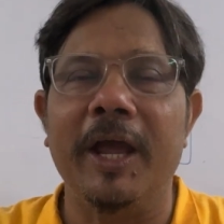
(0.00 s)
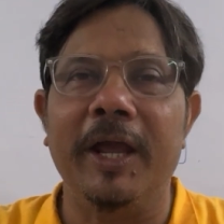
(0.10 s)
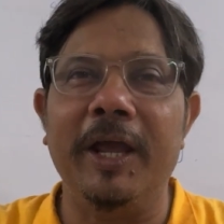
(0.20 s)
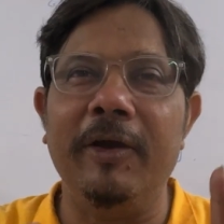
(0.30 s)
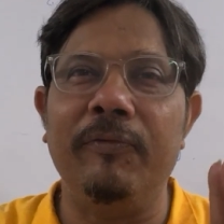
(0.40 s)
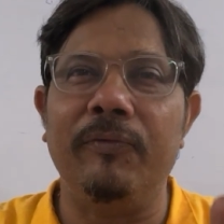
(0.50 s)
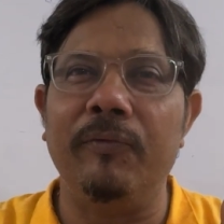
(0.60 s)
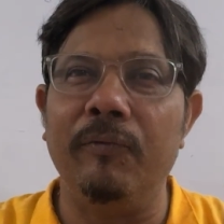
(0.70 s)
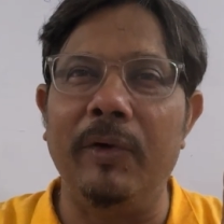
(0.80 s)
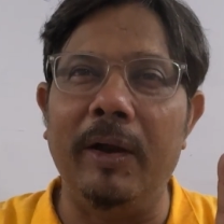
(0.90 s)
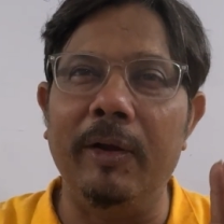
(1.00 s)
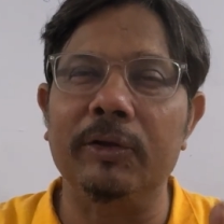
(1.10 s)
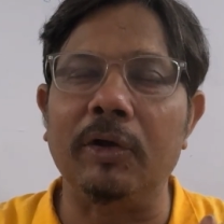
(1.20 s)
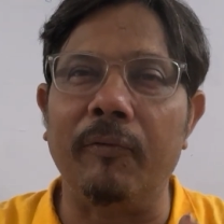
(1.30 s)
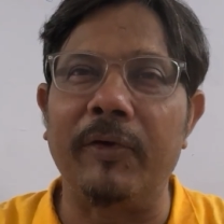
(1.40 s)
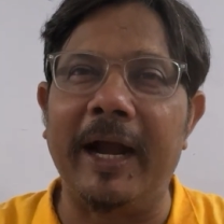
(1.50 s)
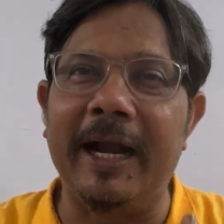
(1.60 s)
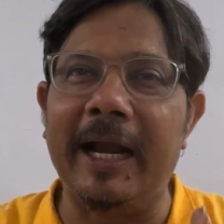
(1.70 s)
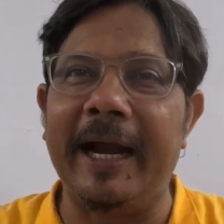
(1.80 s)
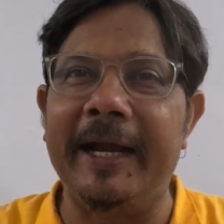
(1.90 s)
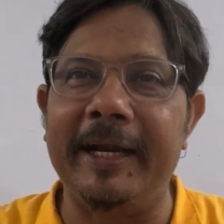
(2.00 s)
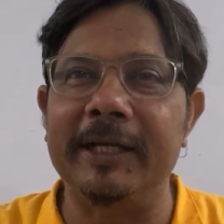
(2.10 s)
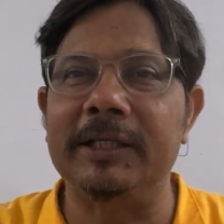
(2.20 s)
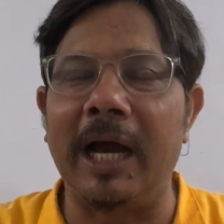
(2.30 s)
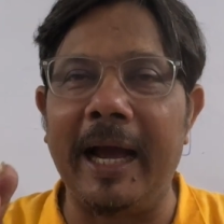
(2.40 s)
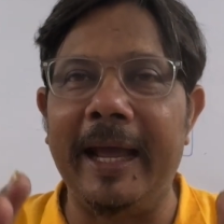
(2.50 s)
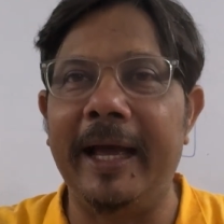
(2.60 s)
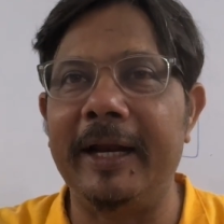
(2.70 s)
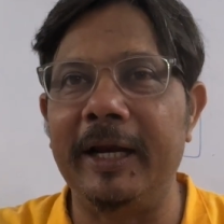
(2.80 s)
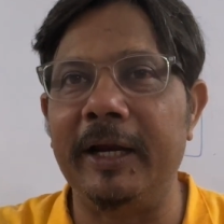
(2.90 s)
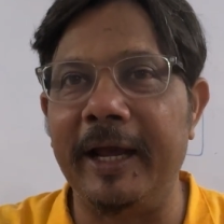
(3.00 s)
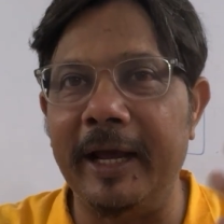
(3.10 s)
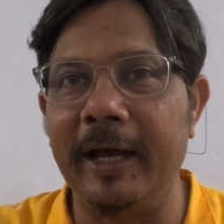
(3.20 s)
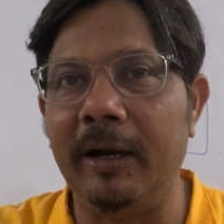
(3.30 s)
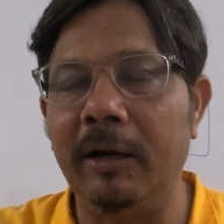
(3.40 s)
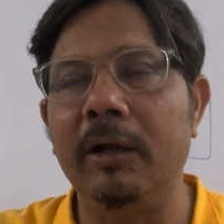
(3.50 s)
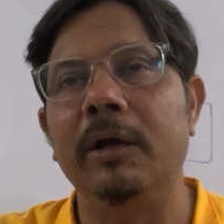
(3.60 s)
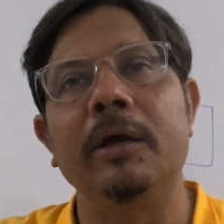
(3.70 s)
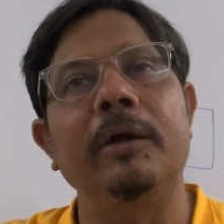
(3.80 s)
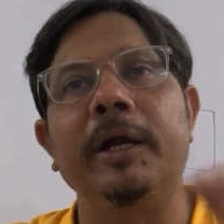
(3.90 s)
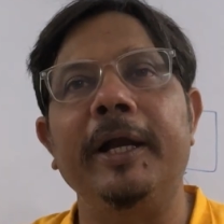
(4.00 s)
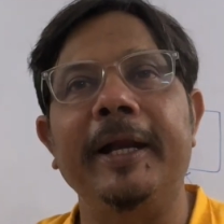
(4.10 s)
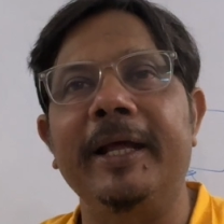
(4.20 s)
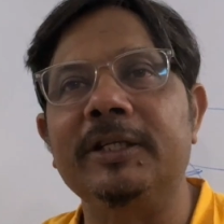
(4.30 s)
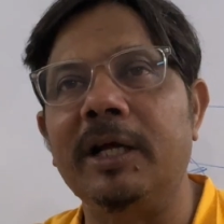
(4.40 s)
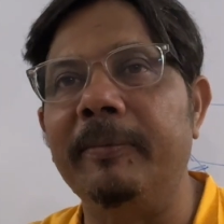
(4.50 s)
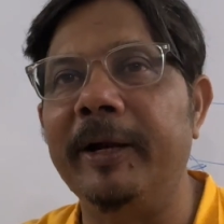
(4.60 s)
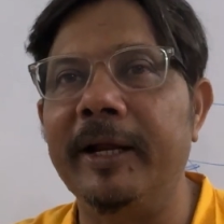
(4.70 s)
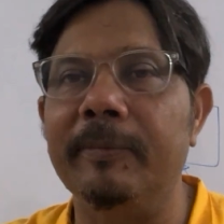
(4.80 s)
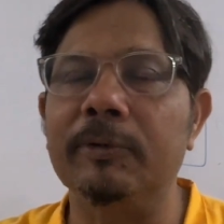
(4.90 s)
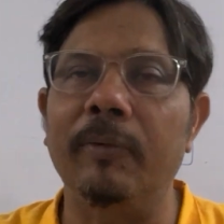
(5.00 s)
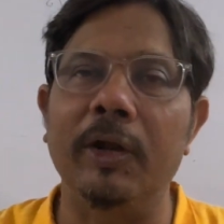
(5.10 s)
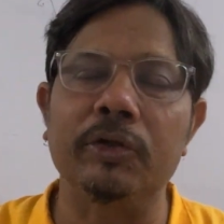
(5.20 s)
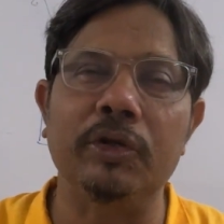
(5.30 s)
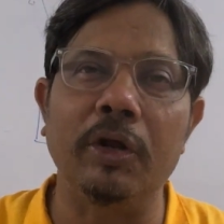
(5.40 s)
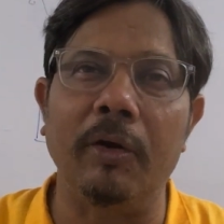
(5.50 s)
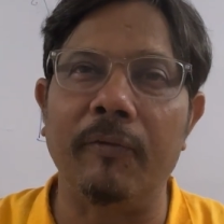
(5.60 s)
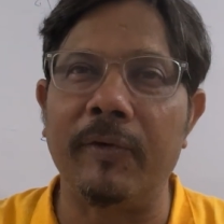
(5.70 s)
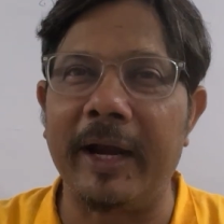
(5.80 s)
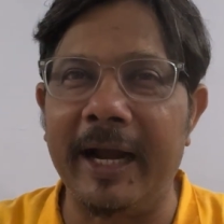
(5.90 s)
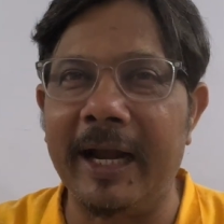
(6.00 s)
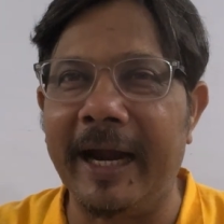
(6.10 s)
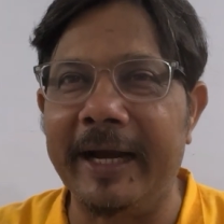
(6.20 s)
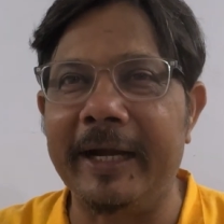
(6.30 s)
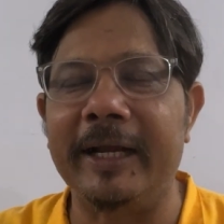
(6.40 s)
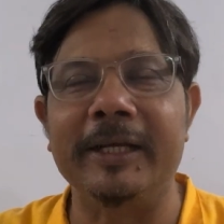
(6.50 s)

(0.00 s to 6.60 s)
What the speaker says: If wavelength of red light is higher in air, in denser medium, the velocity of red light